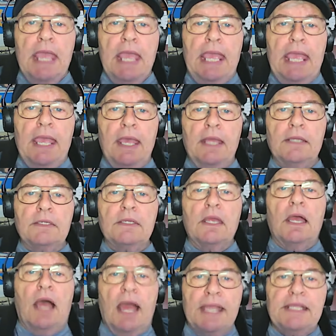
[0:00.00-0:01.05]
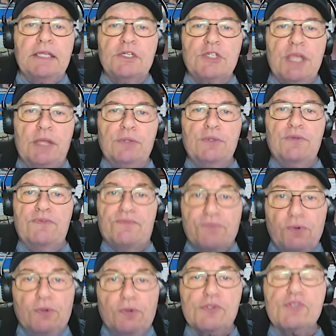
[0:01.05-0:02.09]
And I can tell you
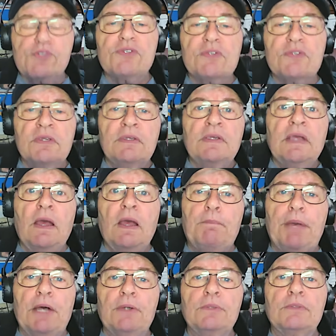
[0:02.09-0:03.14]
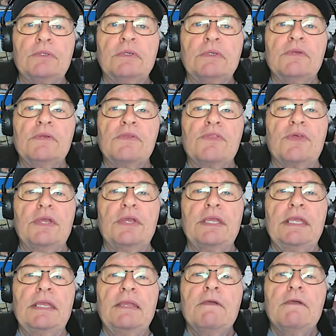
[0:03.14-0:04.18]
first about
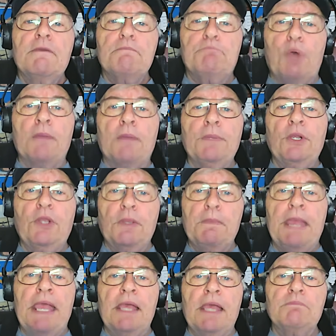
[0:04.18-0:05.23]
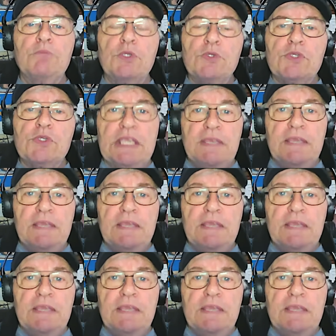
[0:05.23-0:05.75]
the Bomber Command Museum